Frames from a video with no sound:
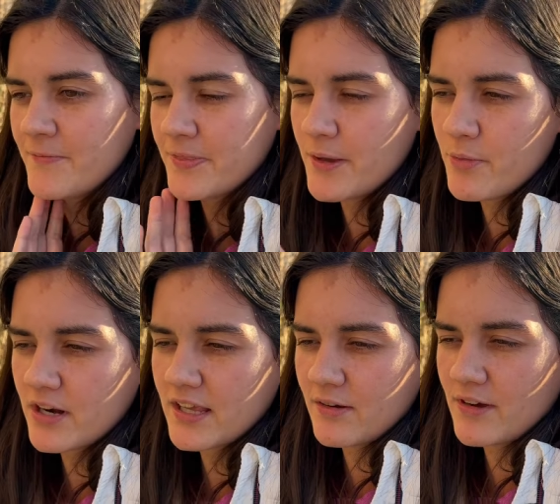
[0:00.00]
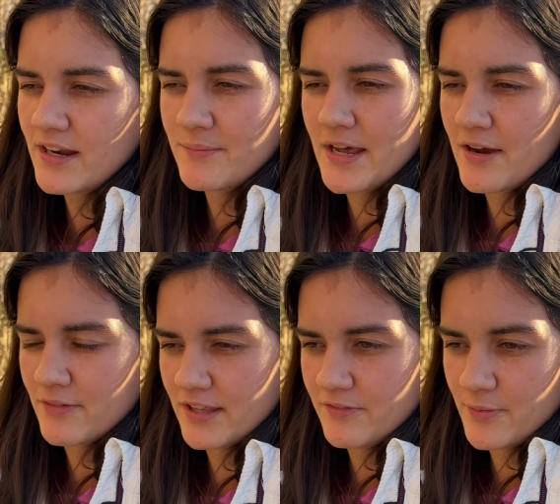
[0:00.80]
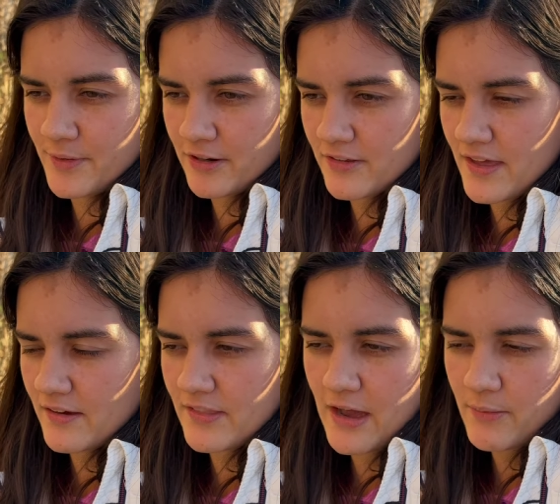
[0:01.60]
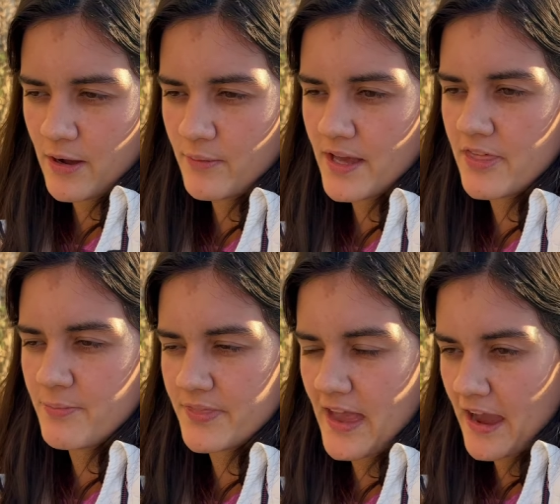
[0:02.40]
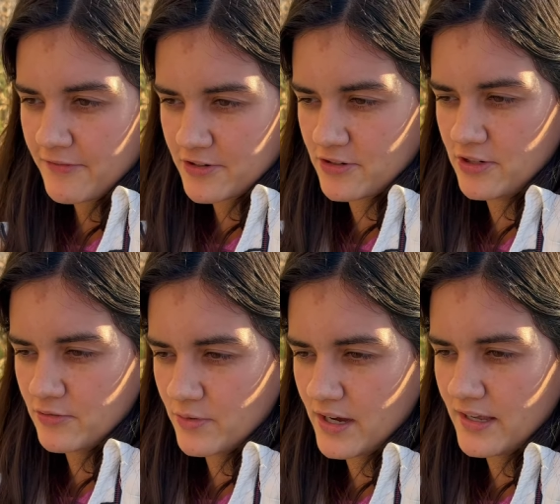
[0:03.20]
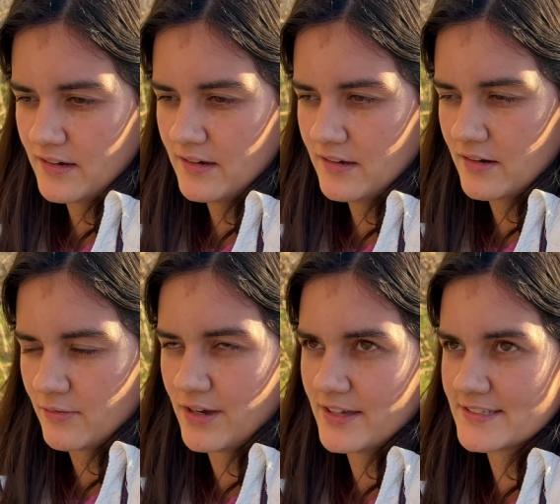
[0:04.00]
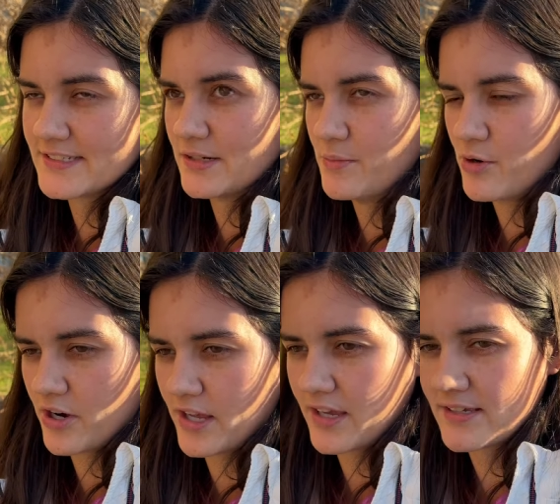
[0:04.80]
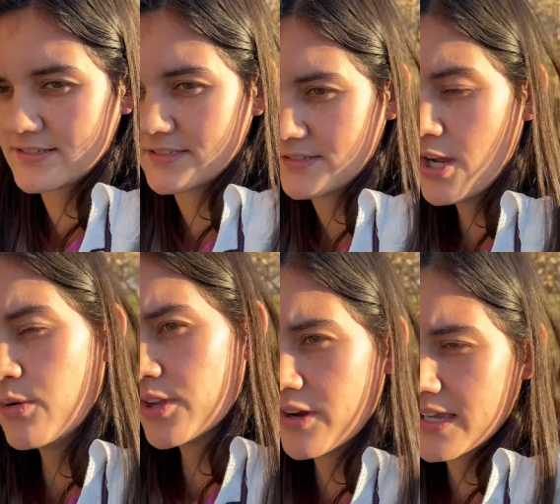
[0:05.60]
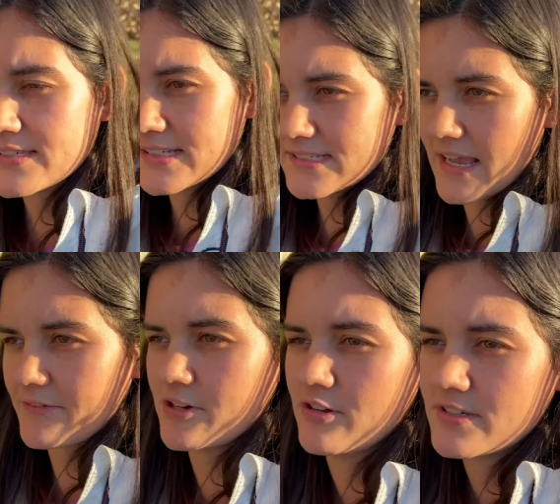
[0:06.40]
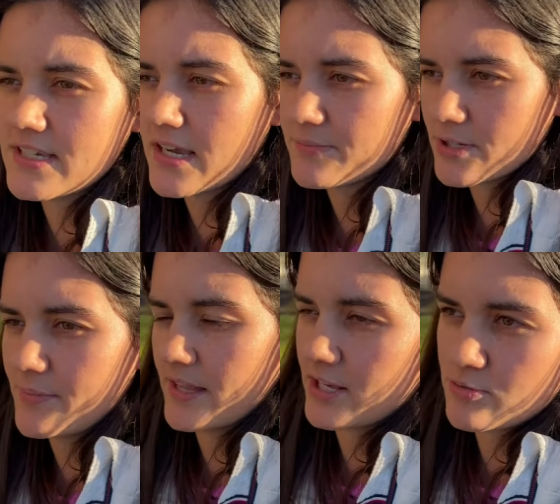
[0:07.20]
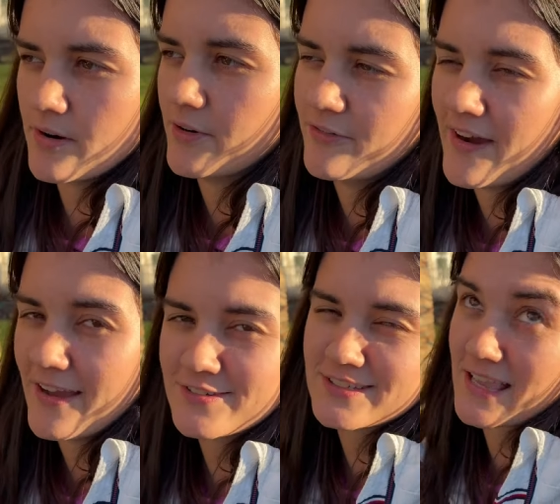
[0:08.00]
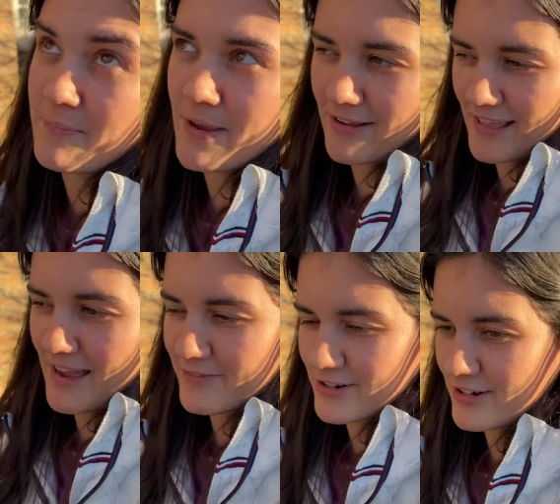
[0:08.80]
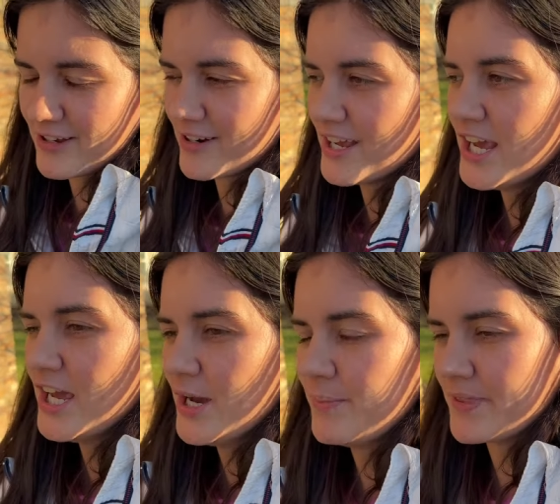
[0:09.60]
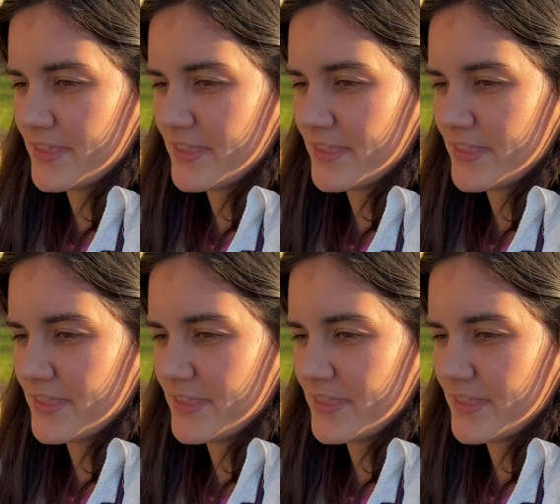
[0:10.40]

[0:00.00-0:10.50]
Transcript: the morning one, I'm not really familiar that, that well with, but the afternoon one, well, it's still morning because, well, no, I guess it is afternoon because he comes home at like 12.05, so it's like barely afternoon. But